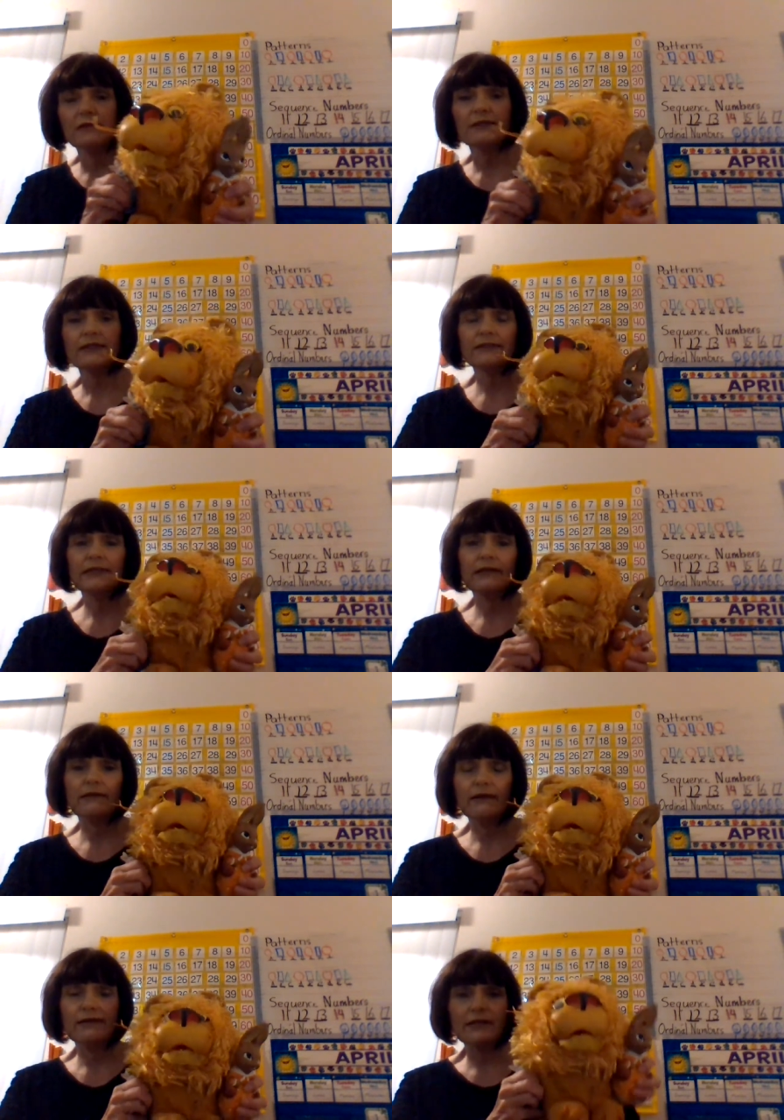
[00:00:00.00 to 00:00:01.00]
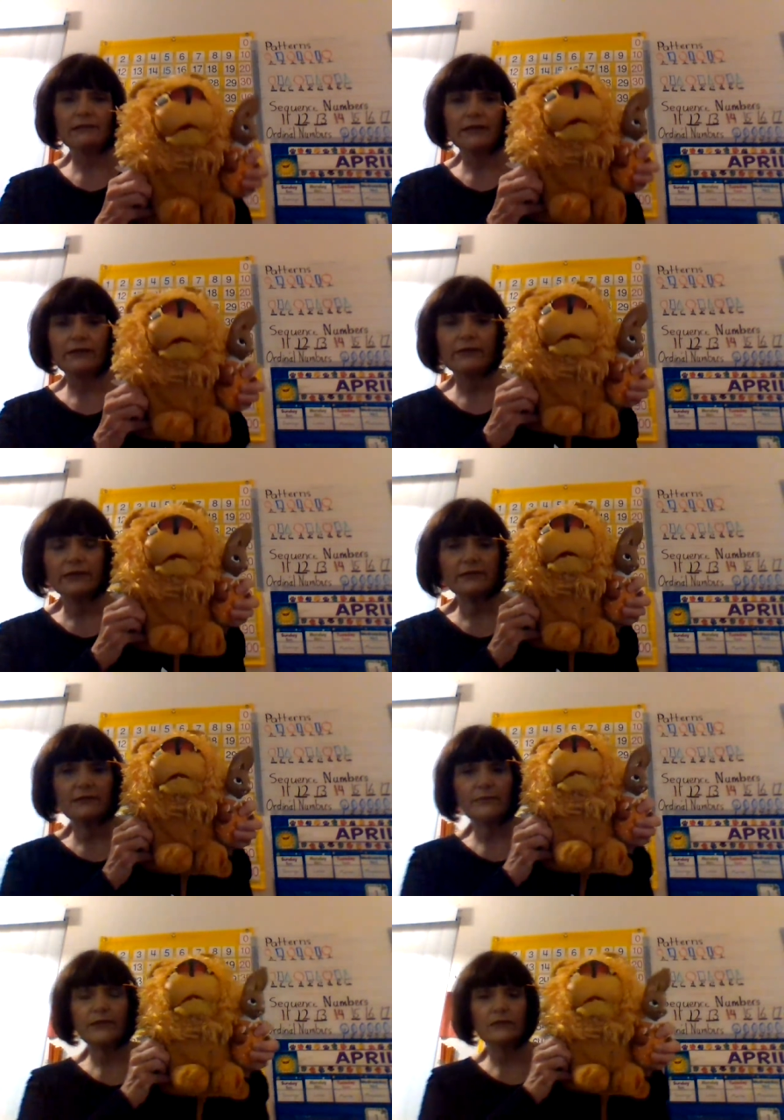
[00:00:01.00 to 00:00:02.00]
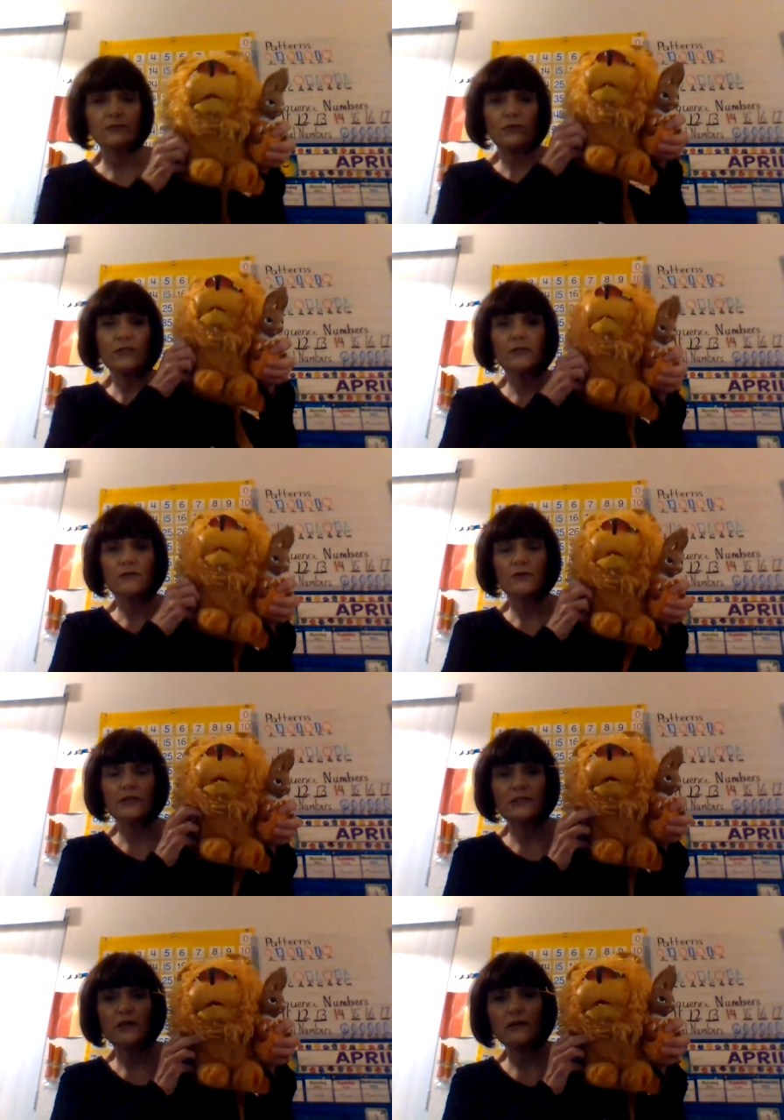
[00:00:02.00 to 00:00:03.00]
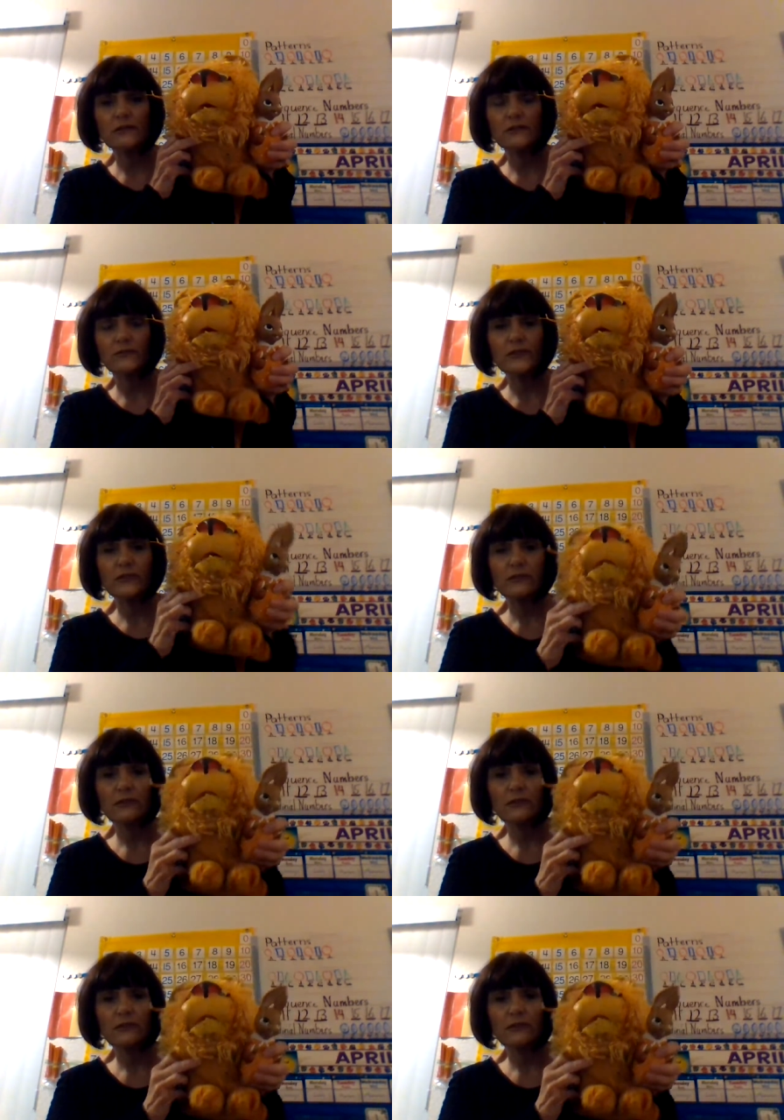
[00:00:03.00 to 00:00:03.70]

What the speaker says: Let's see, I think Larry is the biggest one, or the tallest one.